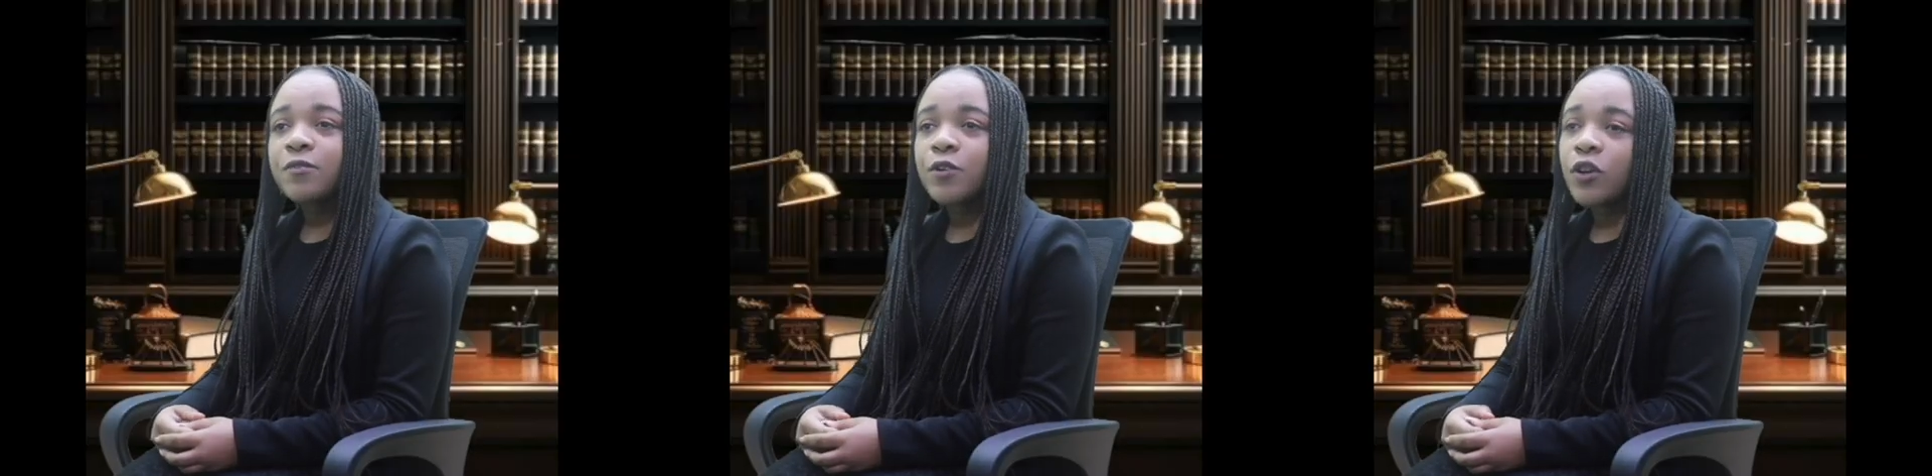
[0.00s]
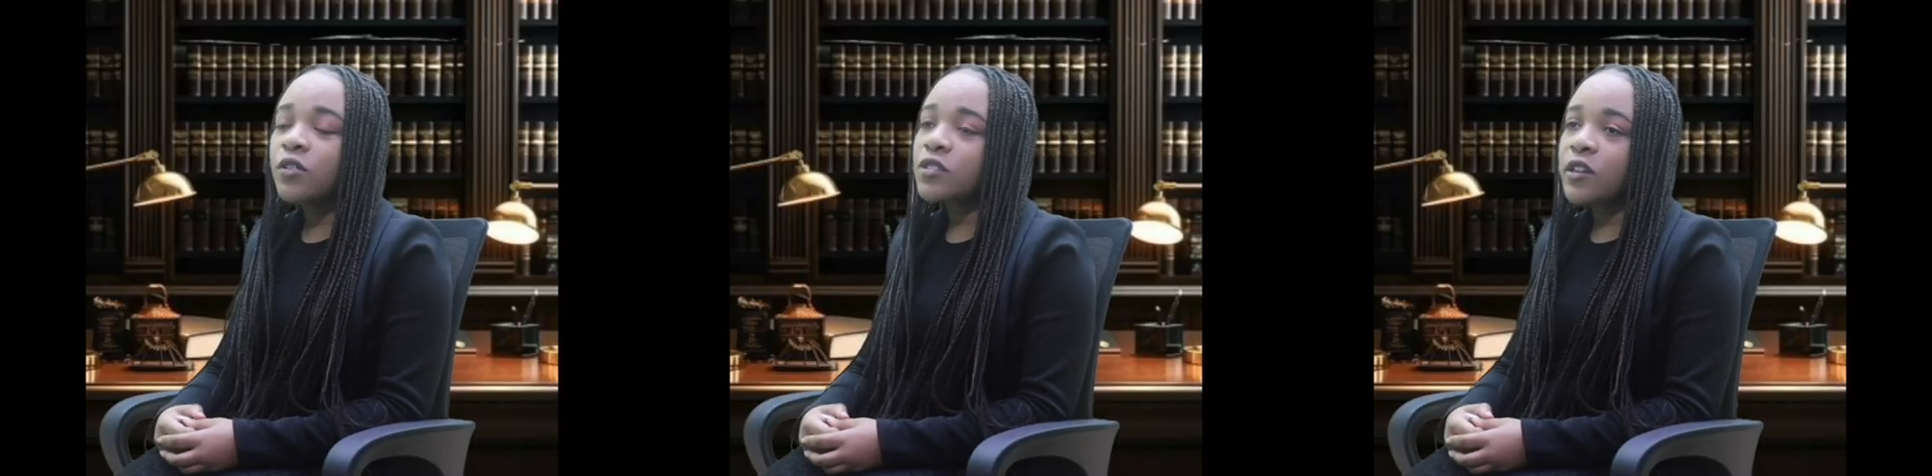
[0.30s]

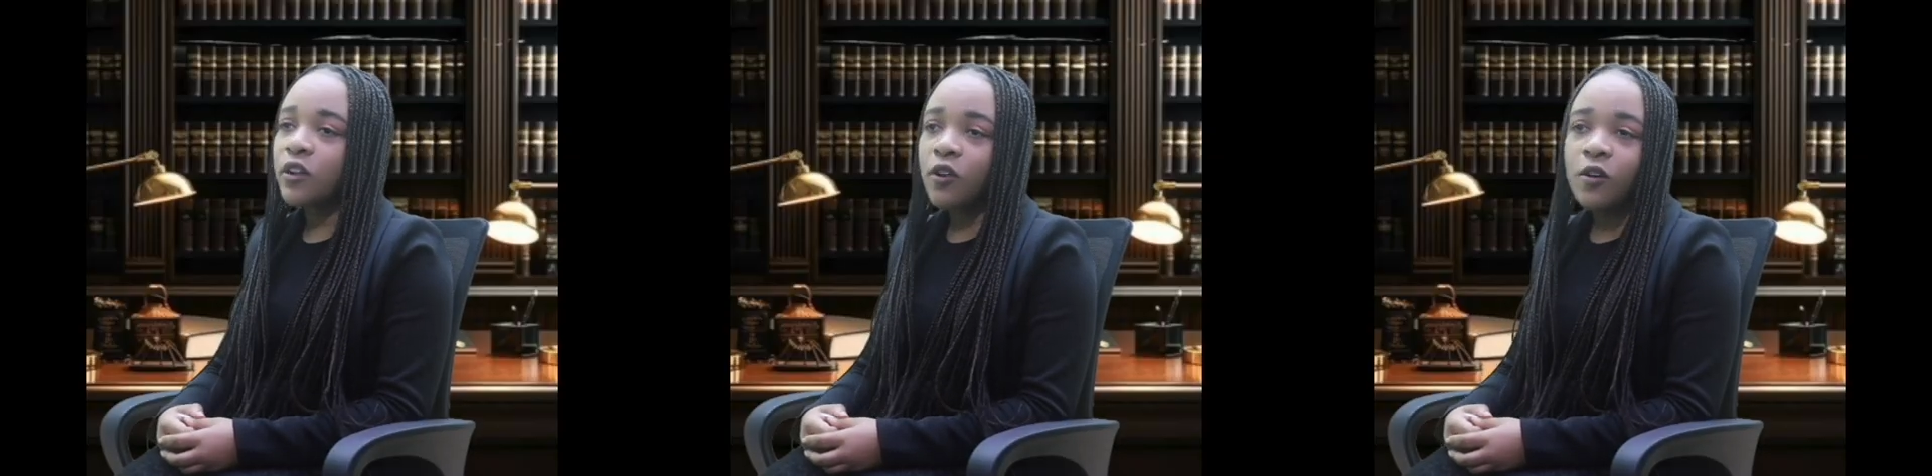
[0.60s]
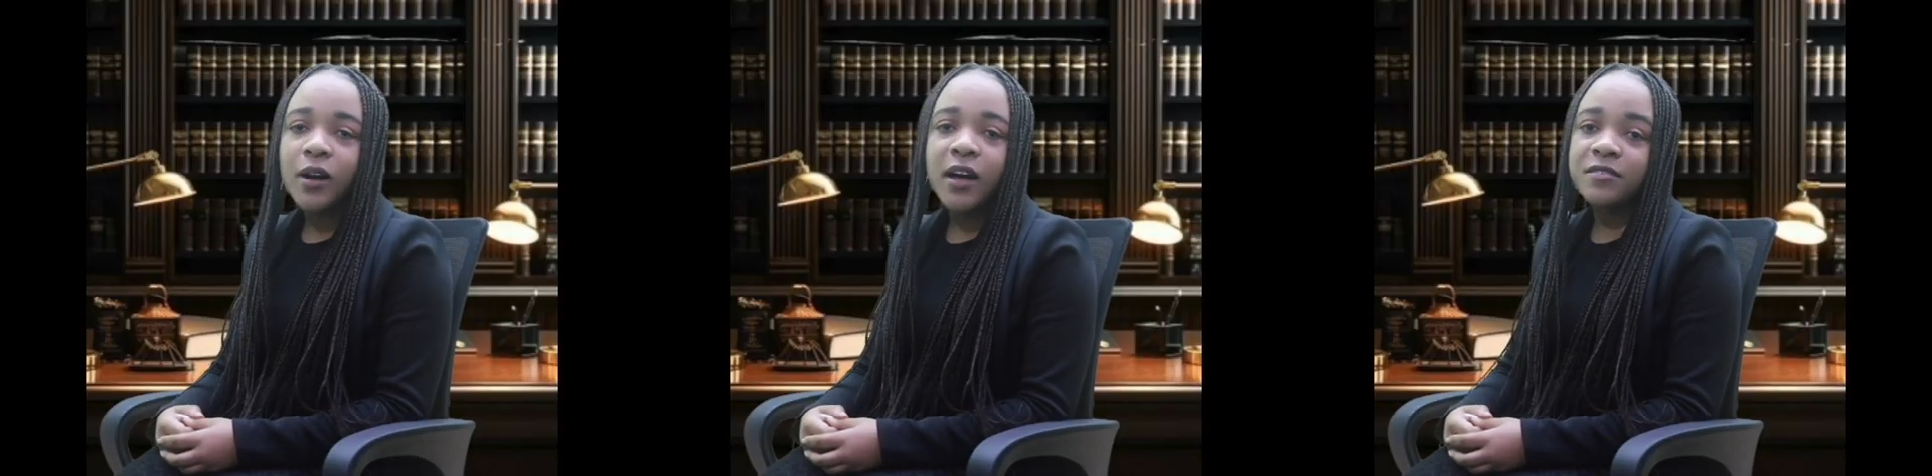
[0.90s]
follows
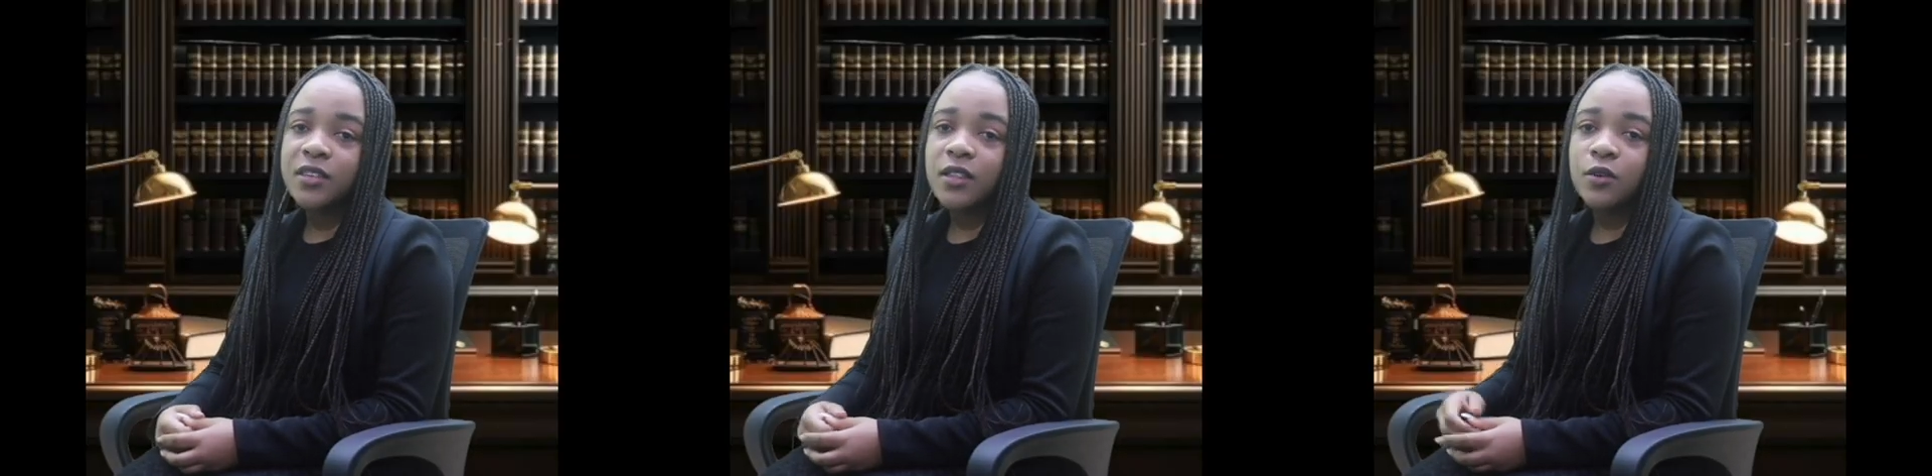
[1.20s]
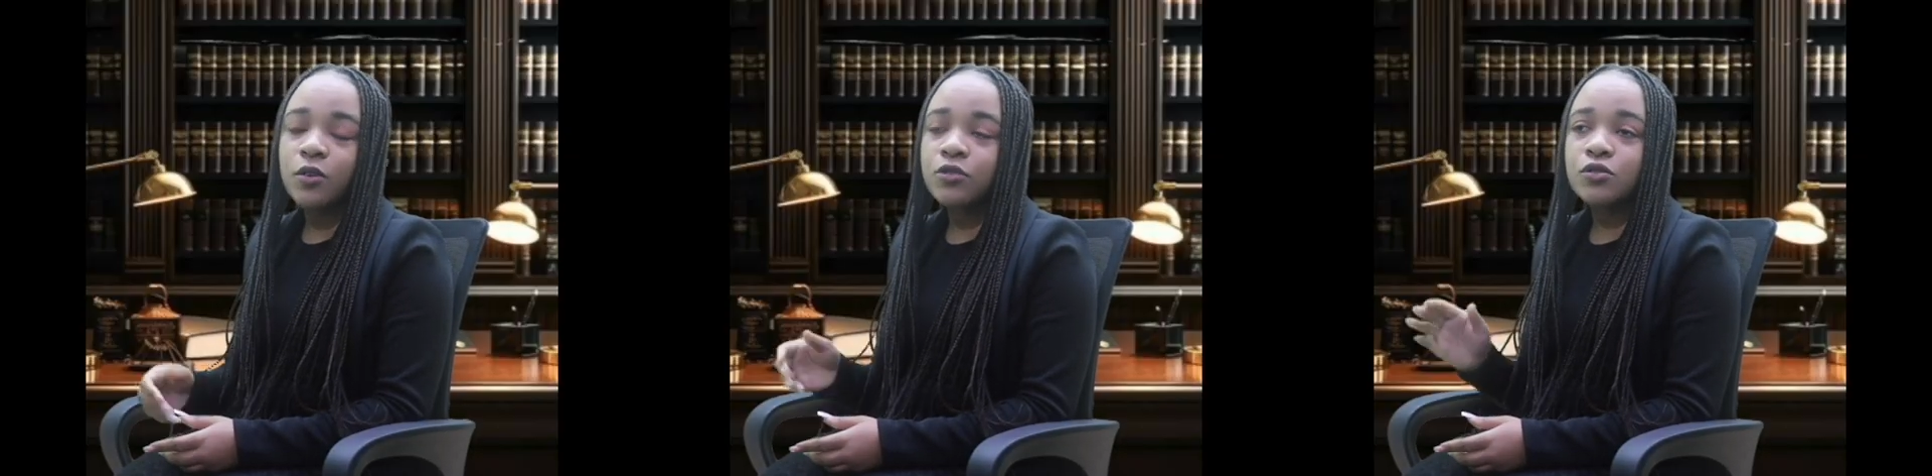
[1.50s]
long after the
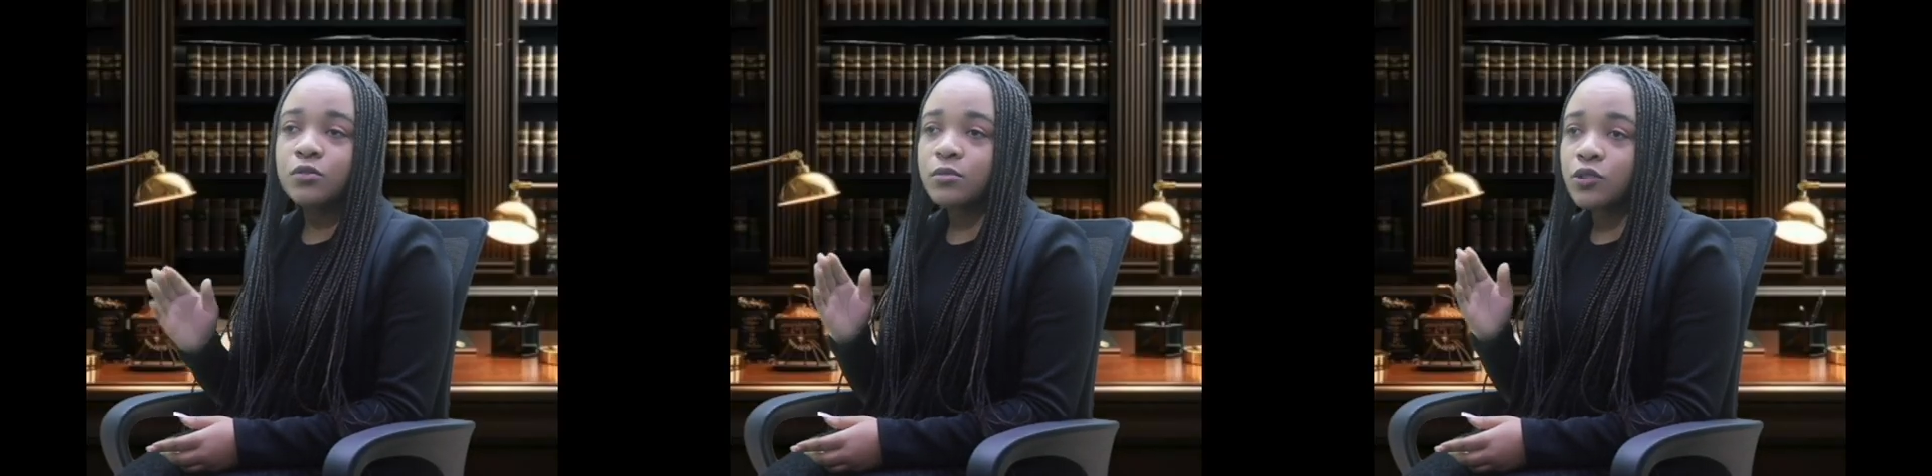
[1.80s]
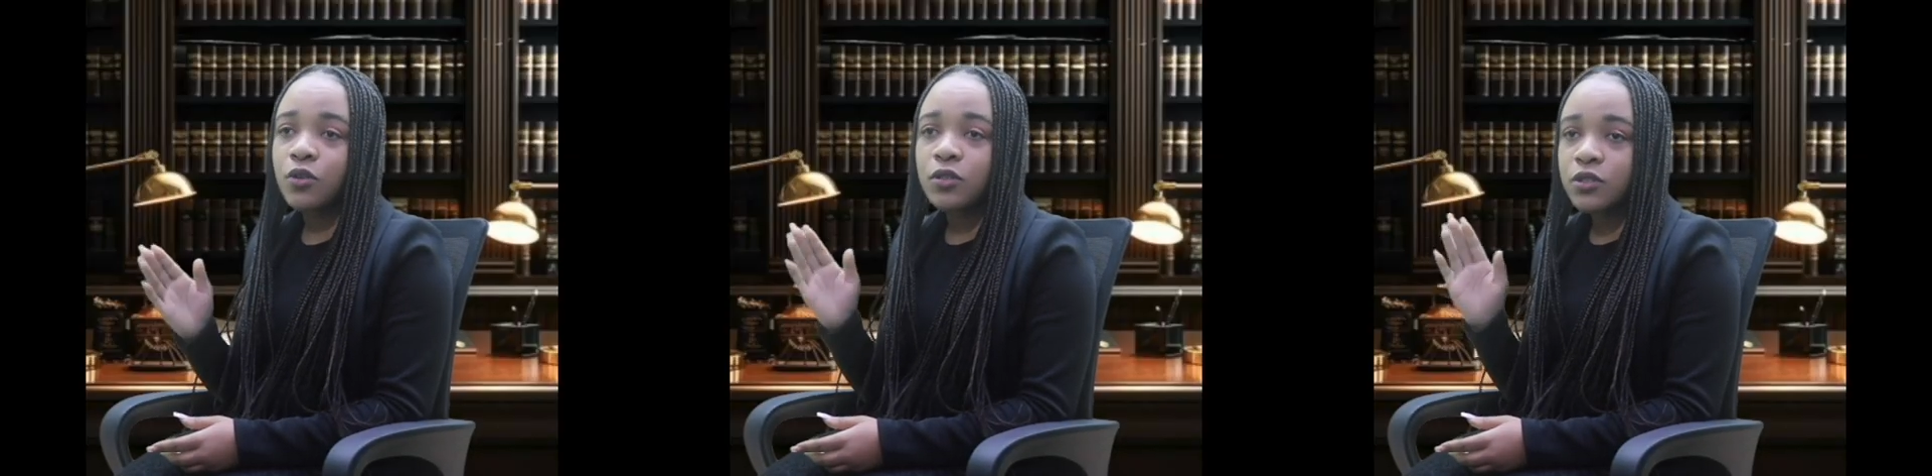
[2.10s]
courtroom
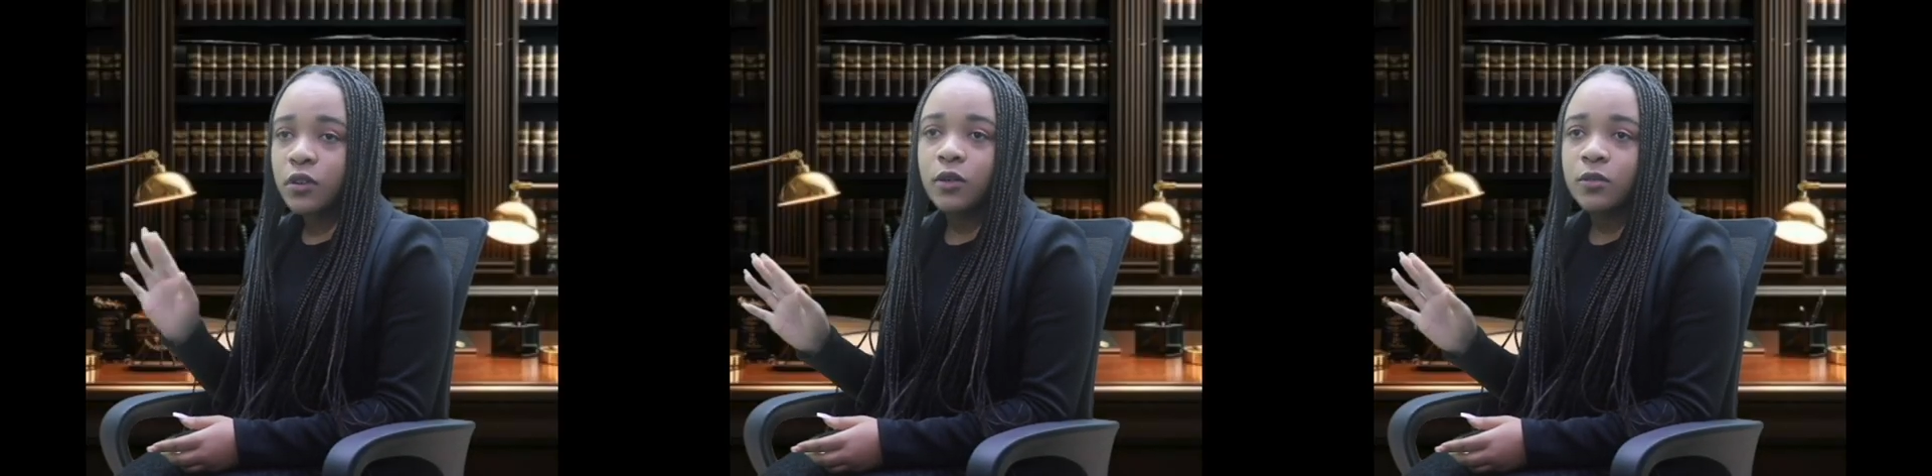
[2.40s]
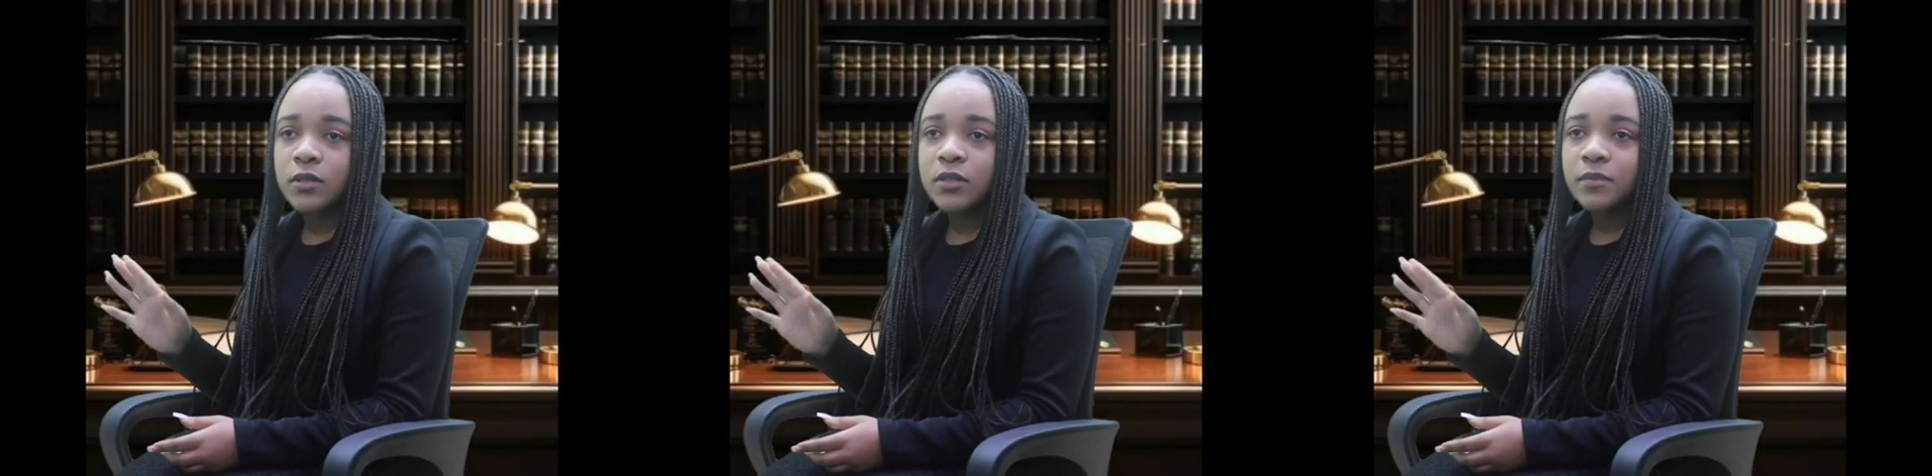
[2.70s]
doors close.